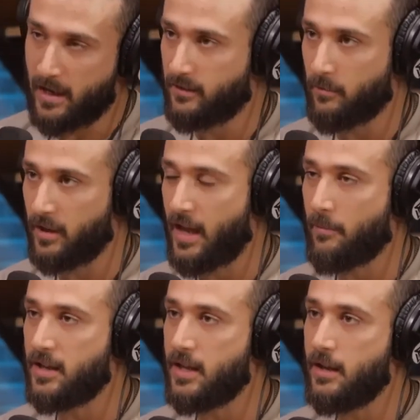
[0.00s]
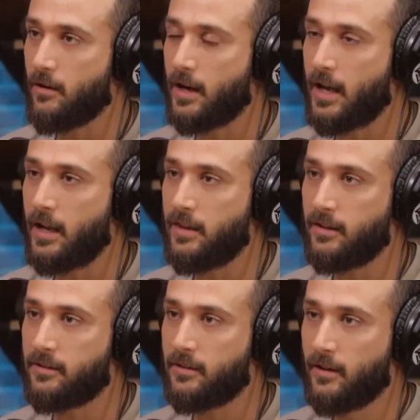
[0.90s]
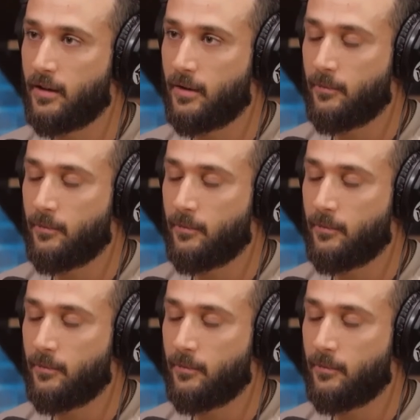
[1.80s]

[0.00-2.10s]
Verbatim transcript: making something happen here? And I think it's